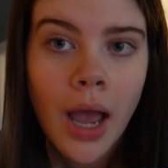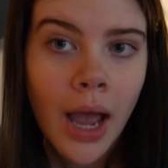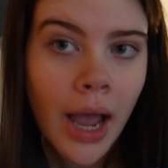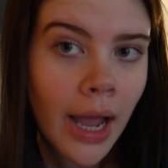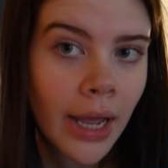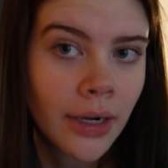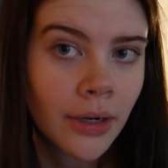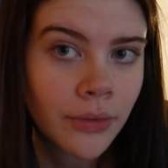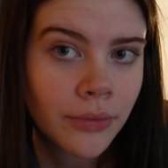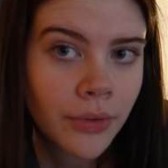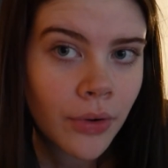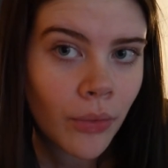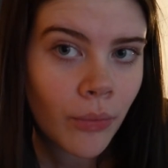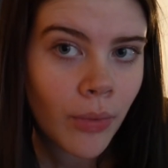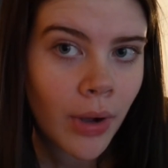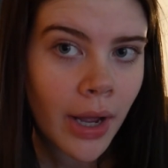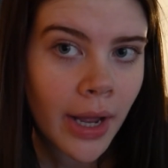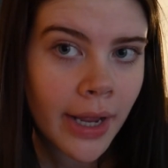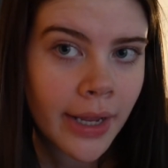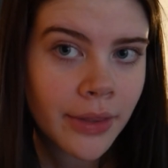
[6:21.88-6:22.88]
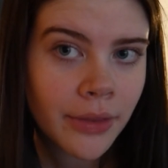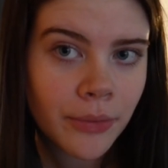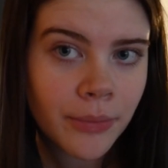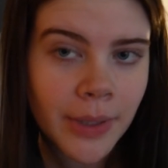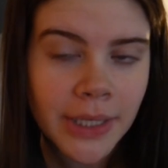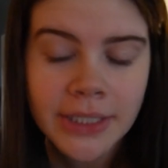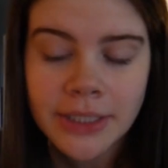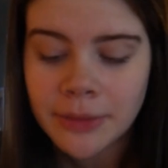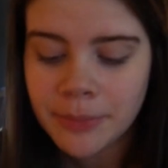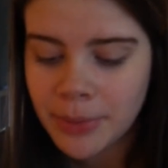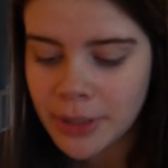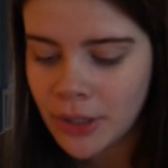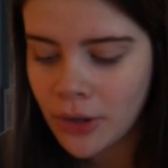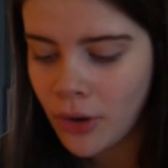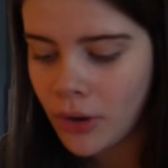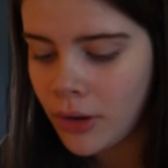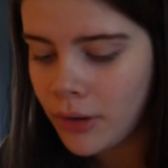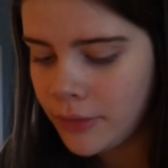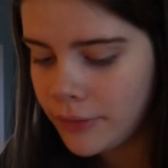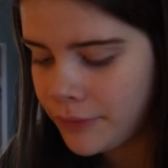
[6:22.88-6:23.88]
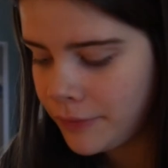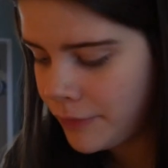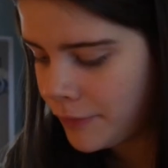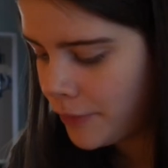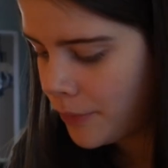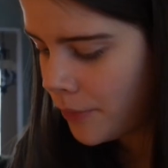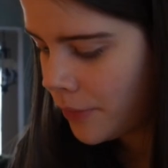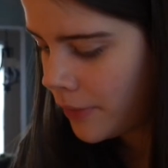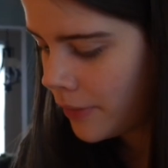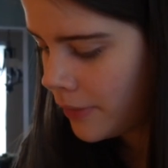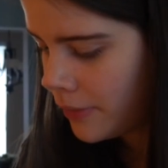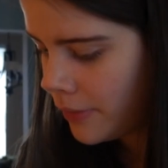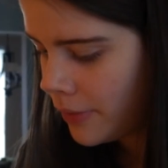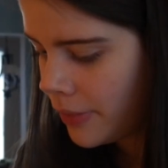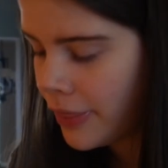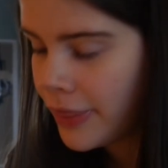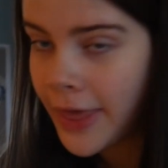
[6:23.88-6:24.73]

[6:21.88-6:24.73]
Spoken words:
I don't know why the recipe called for